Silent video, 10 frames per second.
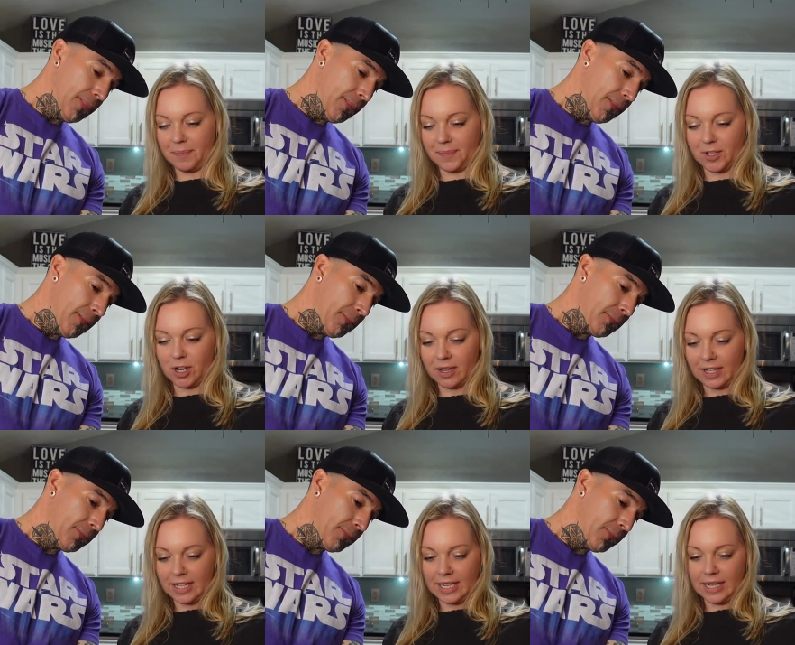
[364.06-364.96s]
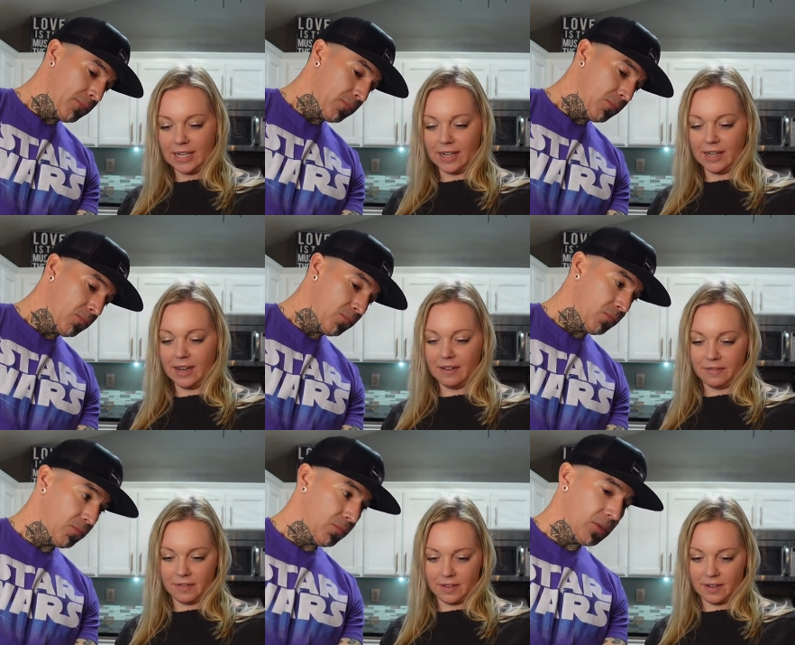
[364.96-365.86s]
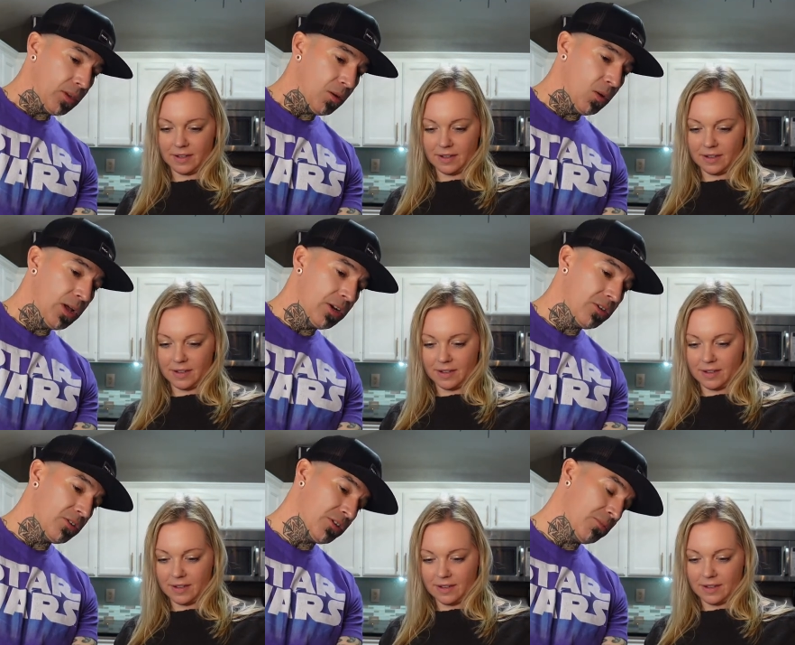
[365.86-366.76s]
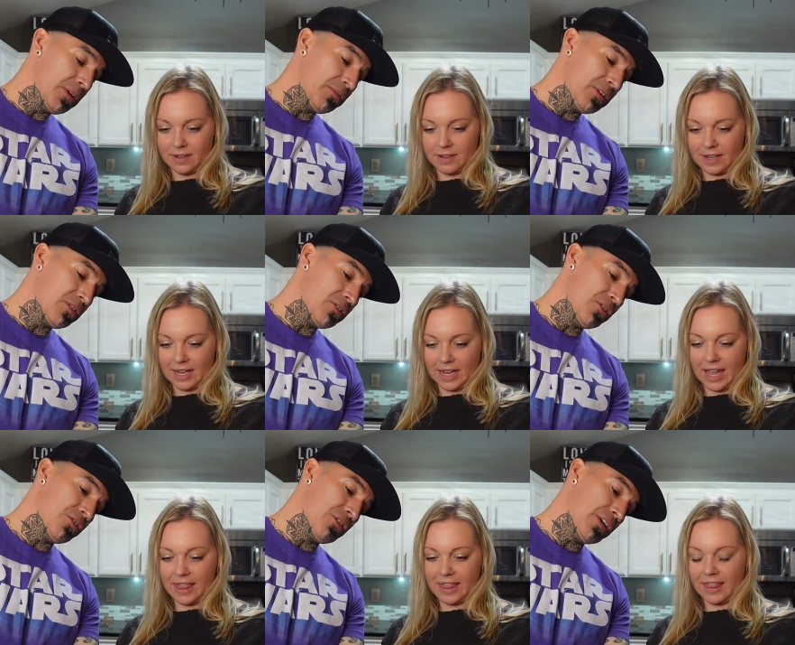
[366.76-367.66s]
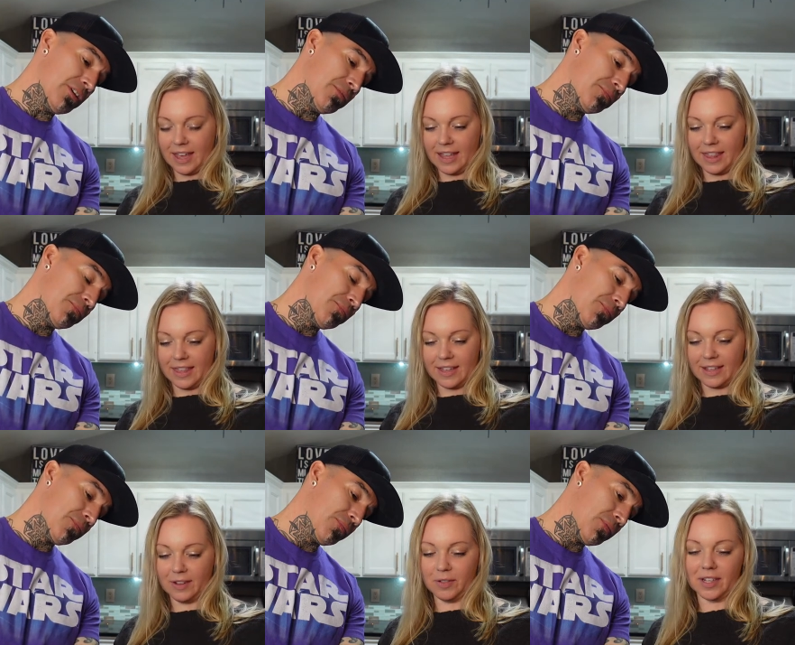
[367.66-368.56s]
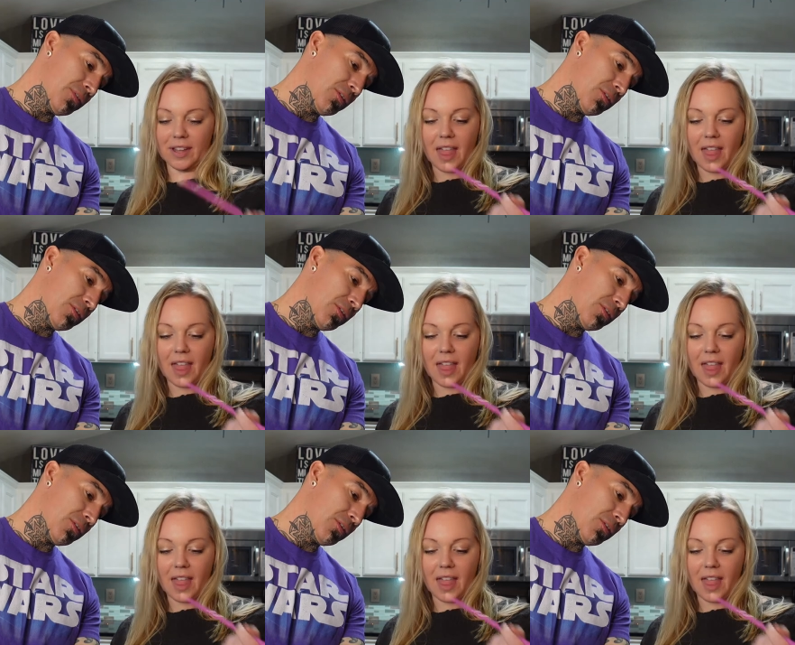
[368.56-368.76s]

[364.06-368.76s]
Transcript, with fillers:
Speaker 1: chocolatey enough?
Speaker 2: Well, I don't know. You tell me. This is your drink.
Speaker 1: Hold